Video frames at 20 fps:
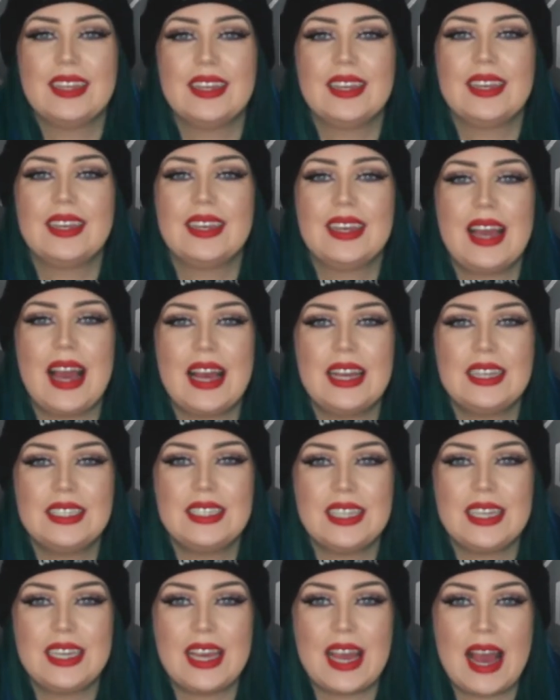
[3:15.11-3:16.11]

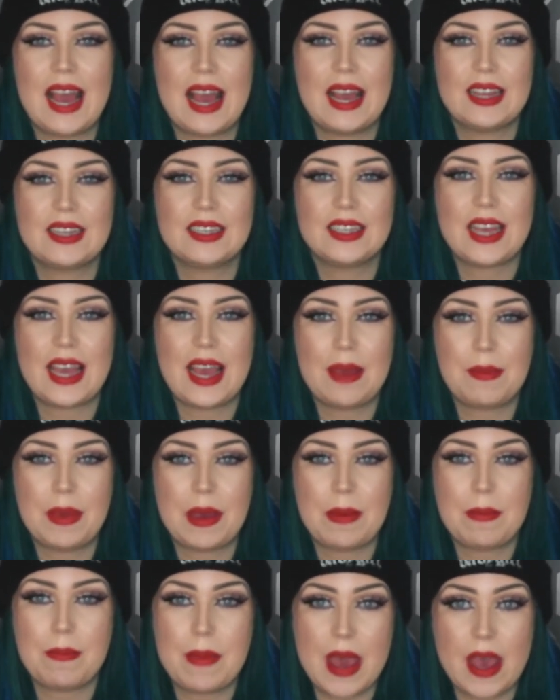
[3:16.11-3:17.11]
Kandi and Emmett
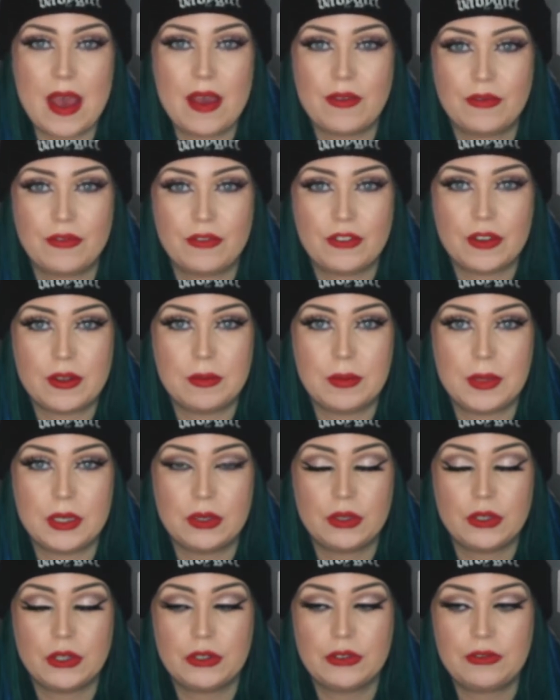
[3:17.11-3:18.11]
met through a
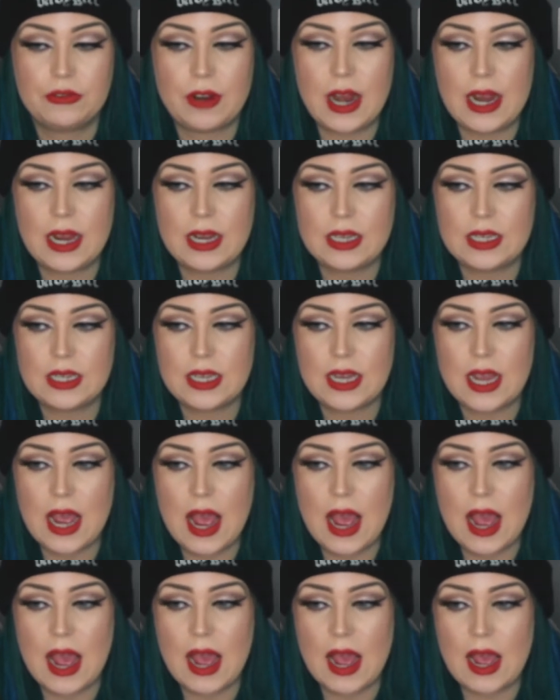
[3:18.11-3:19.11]
mutual friend
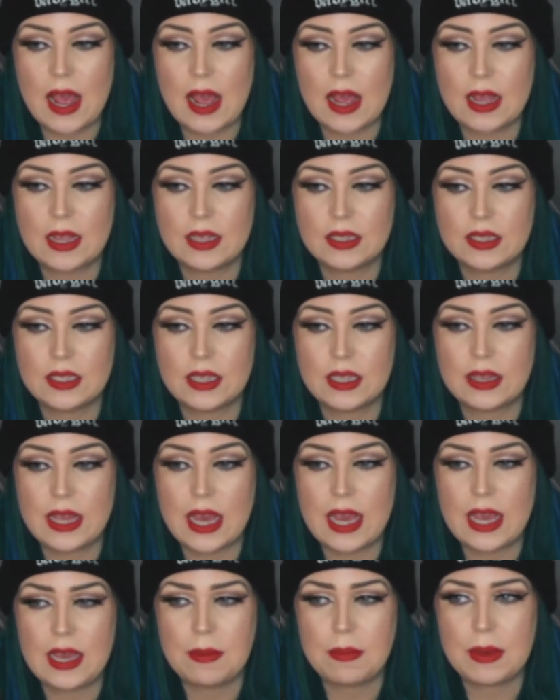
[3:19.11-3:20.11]
and
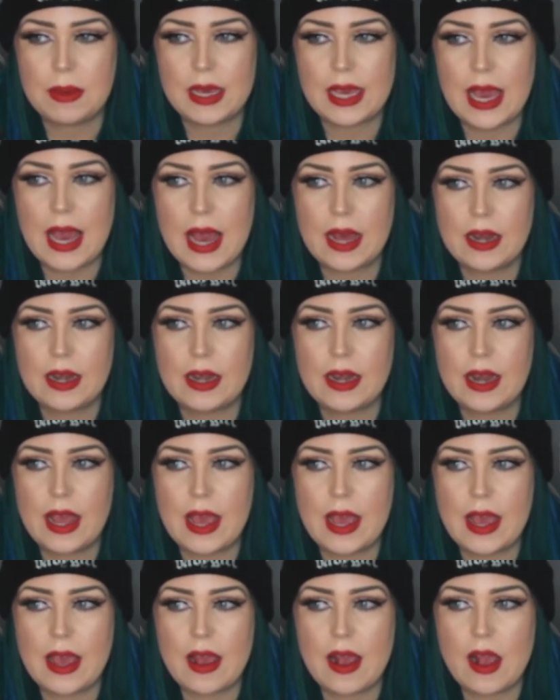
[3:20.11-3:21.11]
they began
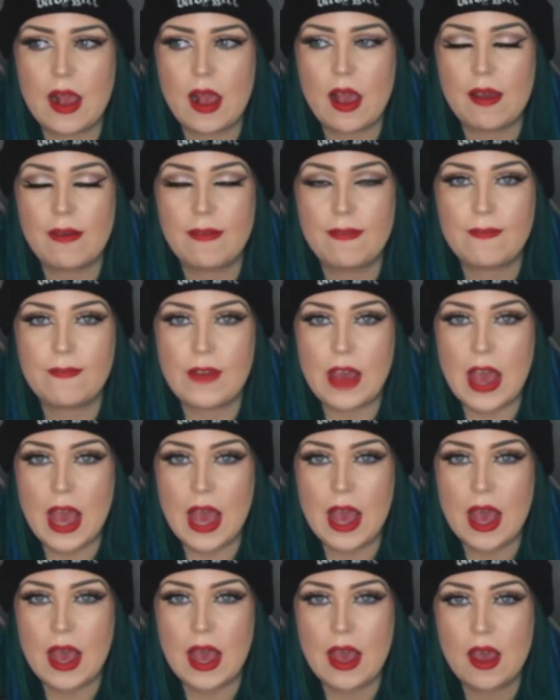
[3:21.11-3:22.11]
their
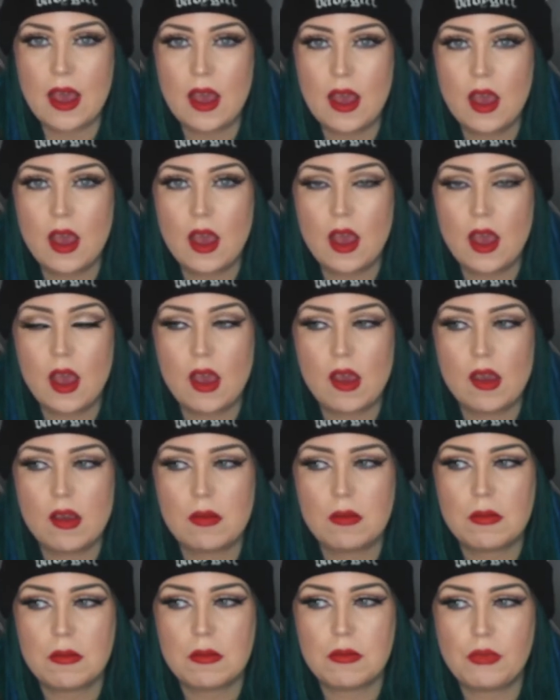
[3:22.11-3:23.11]
affair
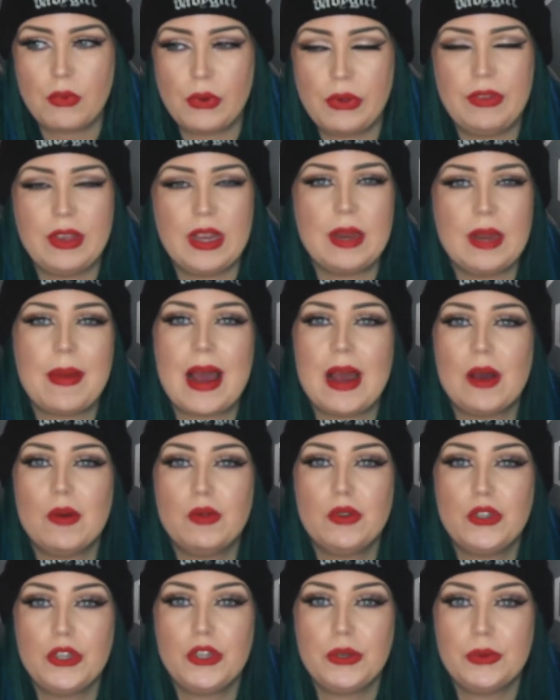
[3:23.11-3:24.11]
within about
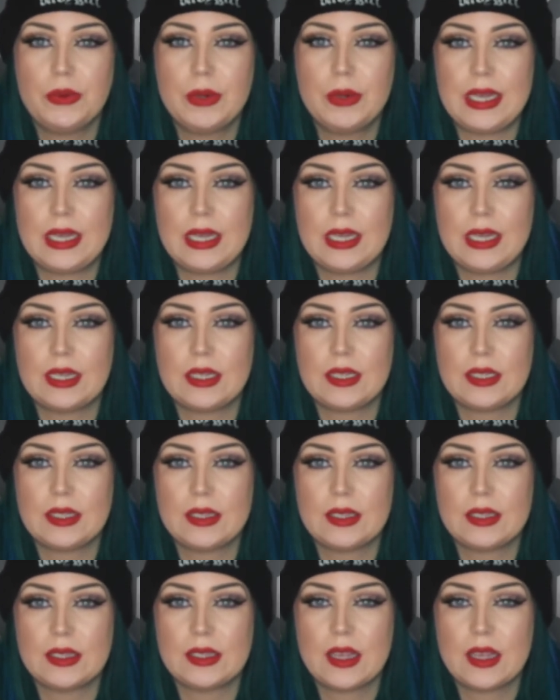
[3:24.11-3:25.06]
two weeks.